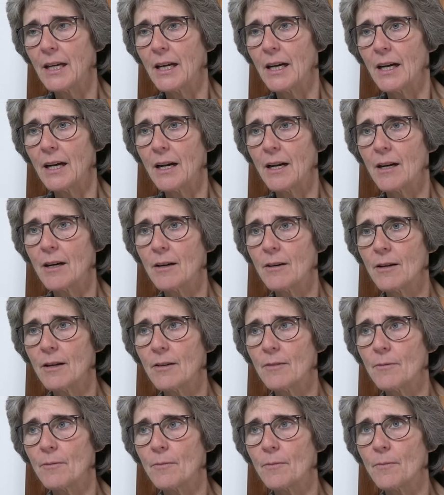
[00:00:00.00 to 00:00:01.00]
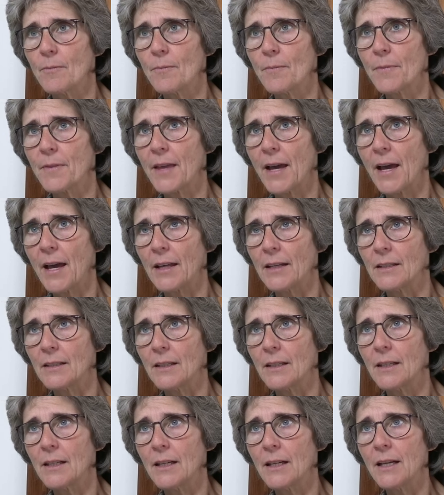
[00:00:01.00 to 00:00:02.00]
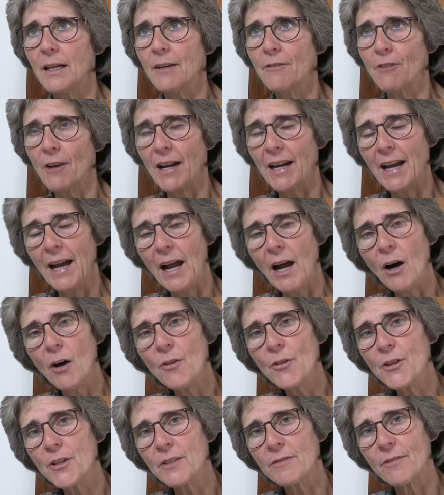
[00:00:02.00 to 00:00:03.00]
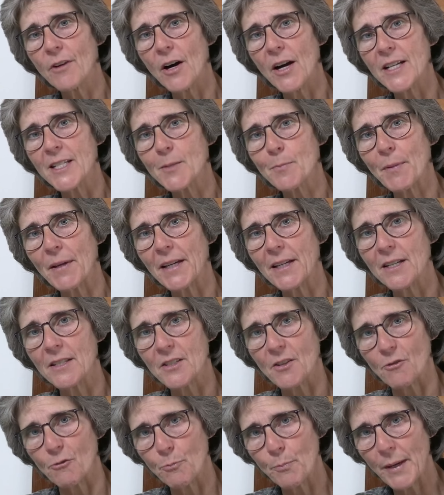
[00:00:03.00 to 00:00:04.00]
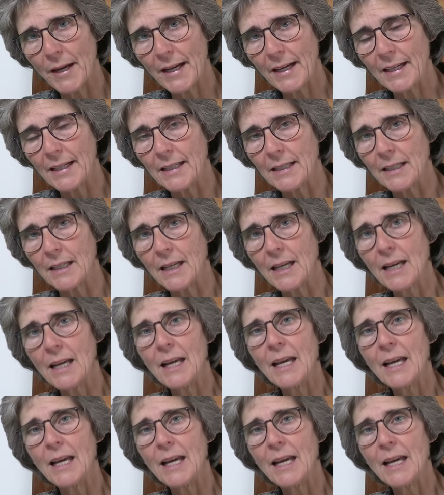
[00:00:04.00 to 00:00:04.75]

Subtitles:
that if I held the device because of pain